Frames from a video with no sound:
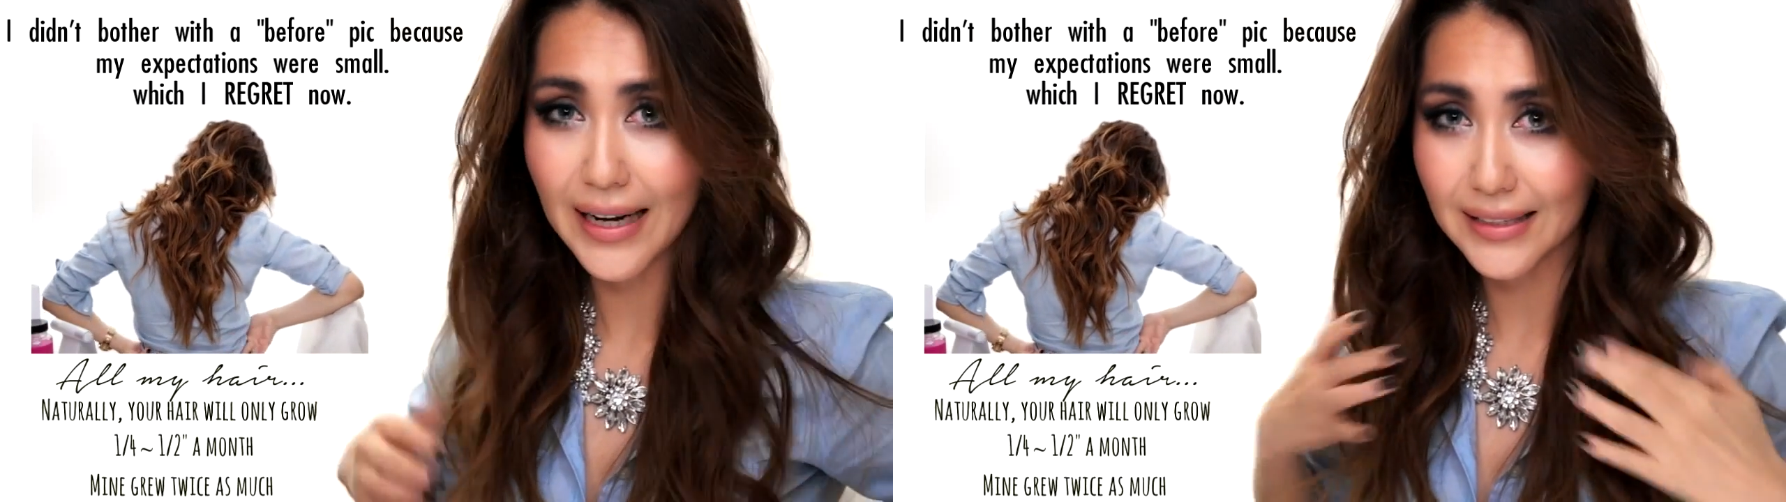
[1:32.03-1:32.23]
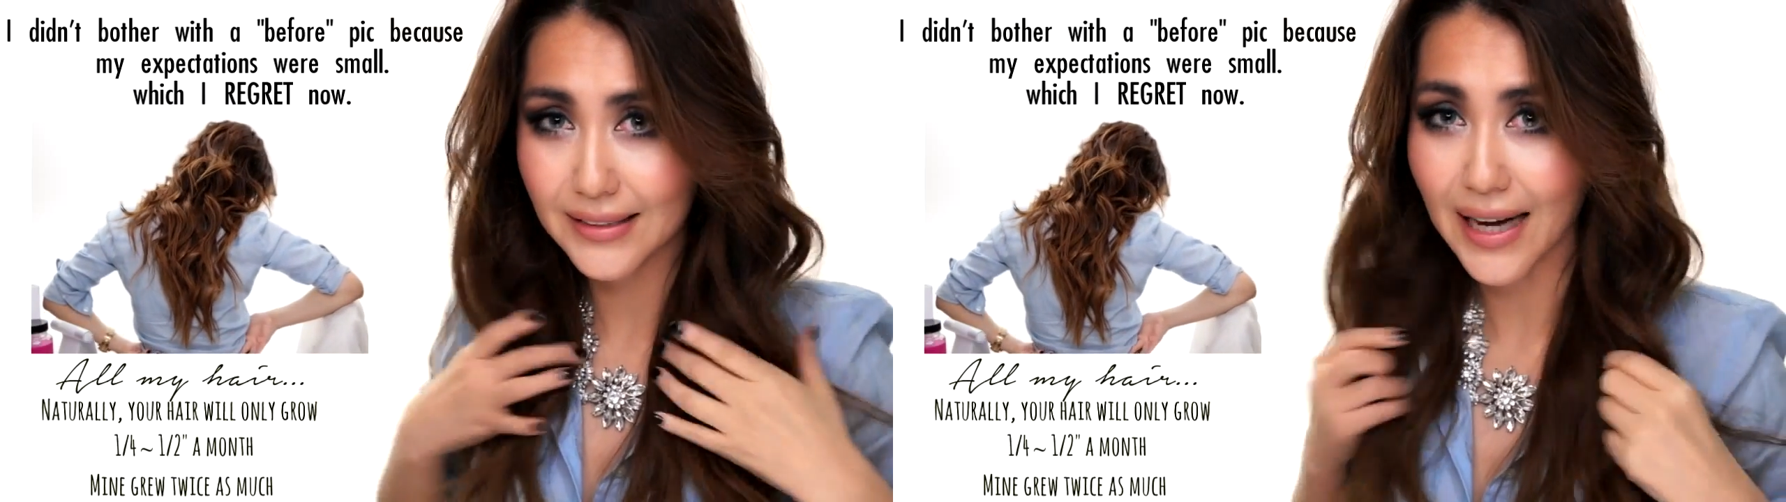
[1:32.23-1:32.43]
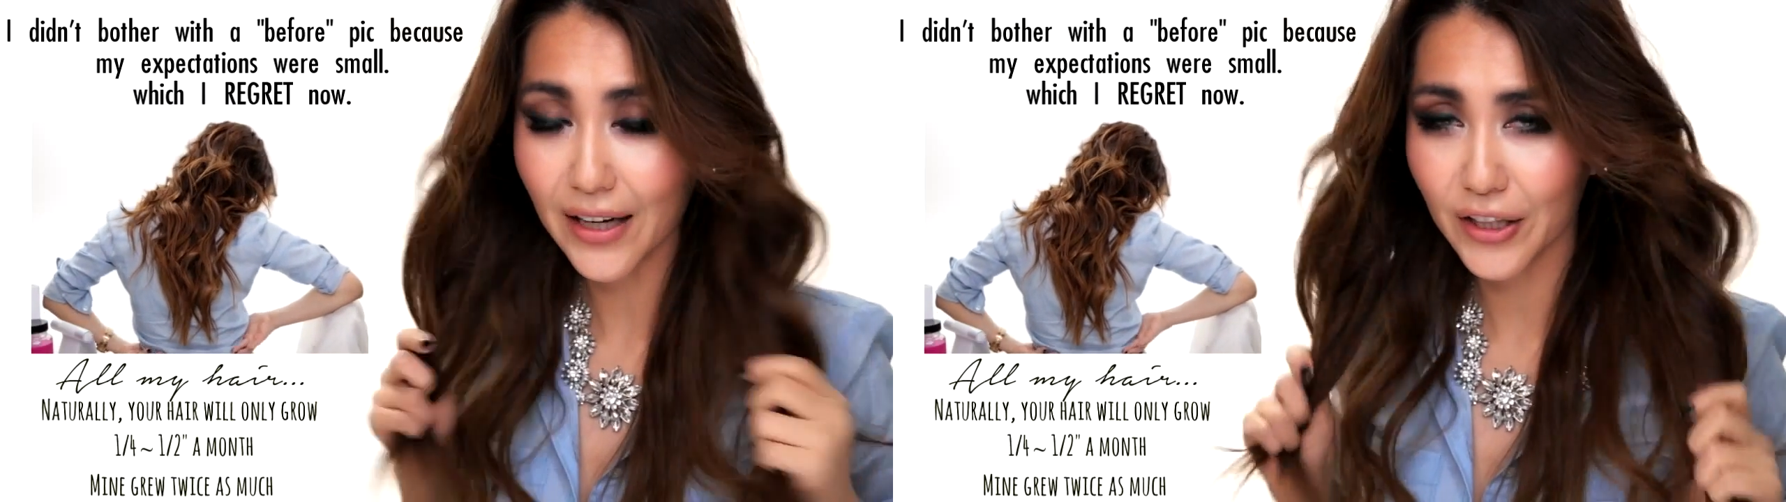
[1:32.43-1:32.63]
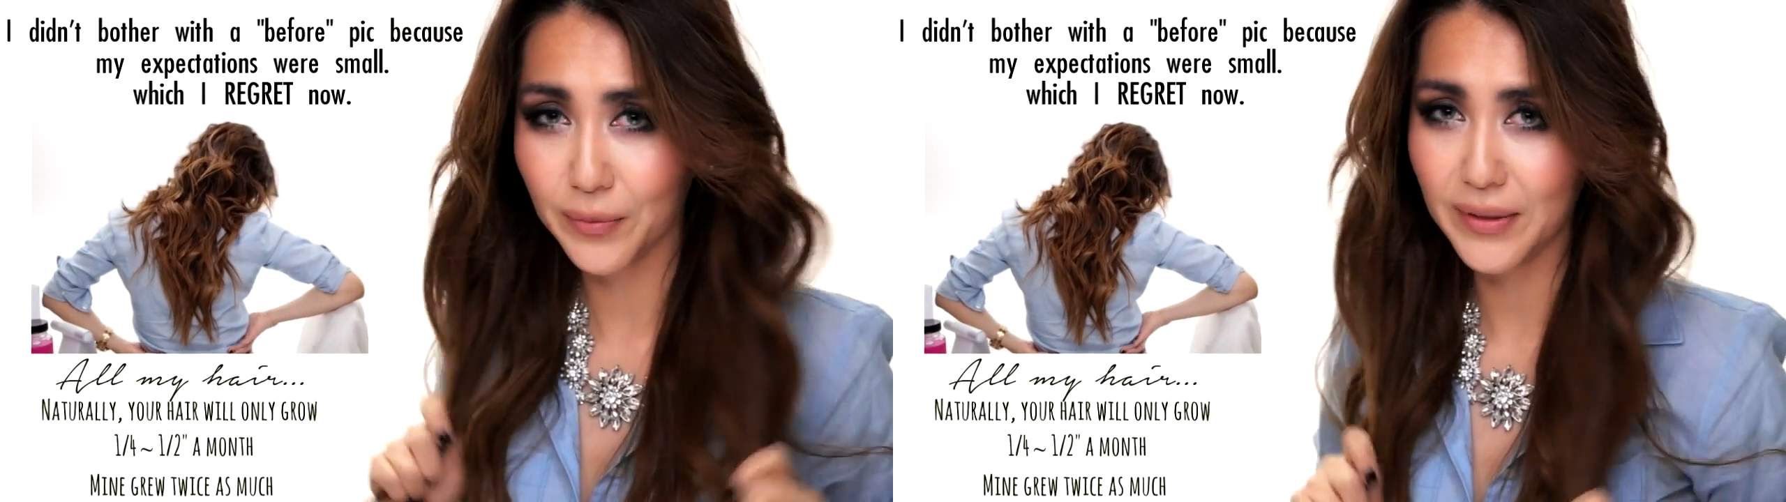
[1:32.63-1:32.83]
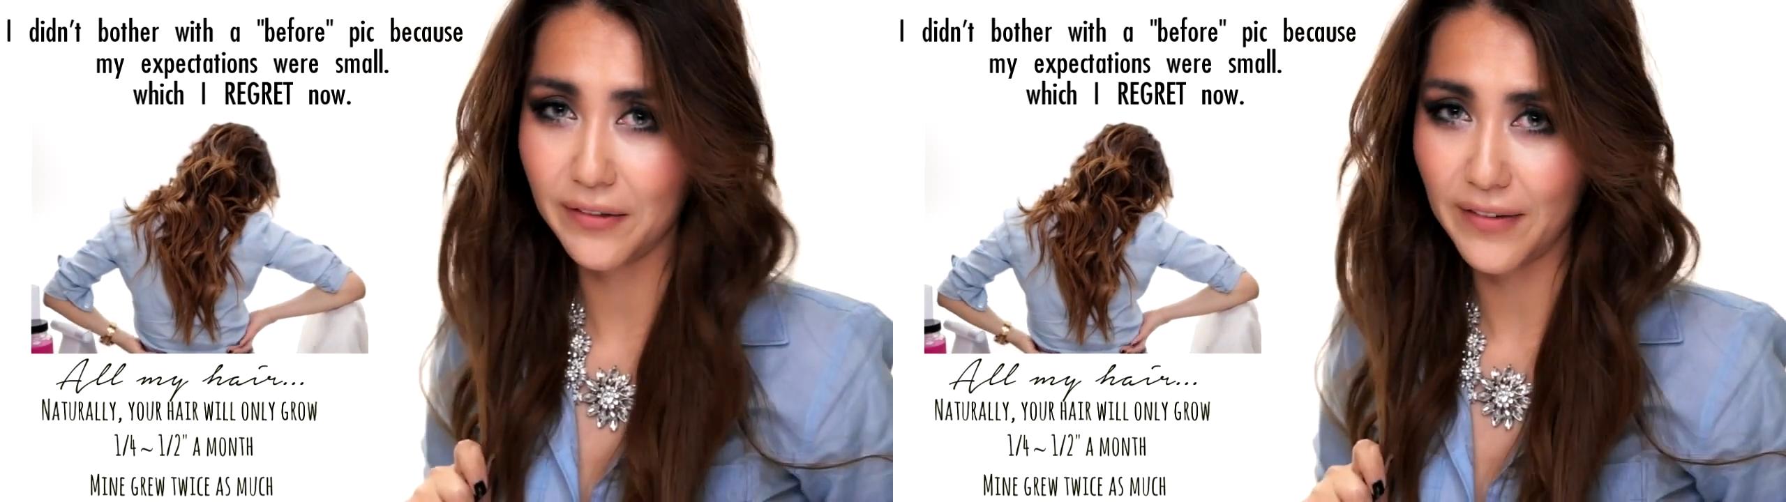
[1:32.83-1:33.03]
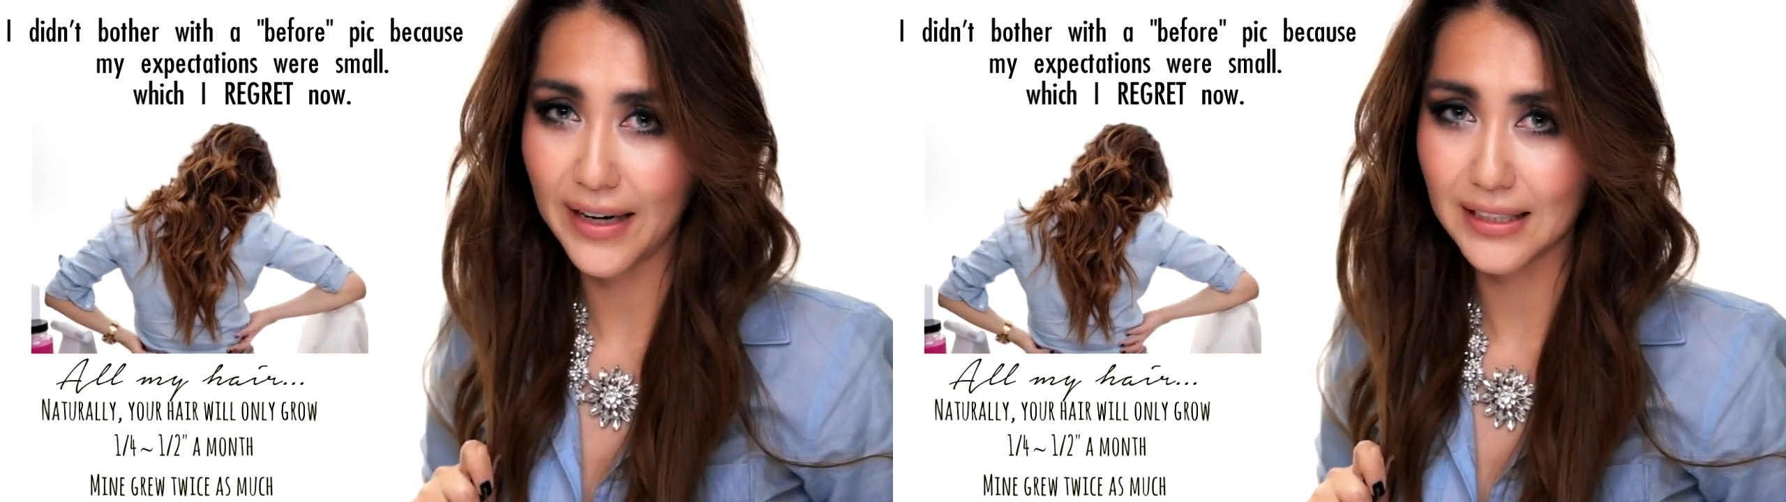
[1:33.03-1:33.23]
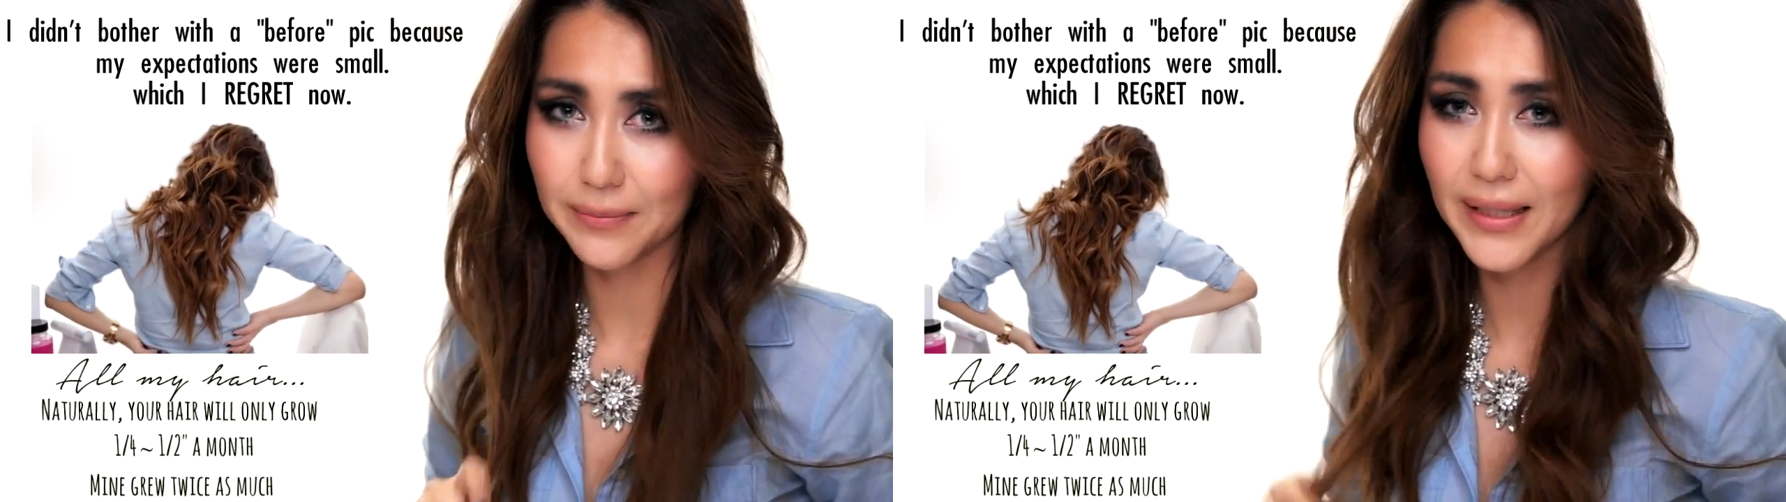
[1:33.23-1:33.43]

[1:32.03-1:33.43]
it's not going to be affected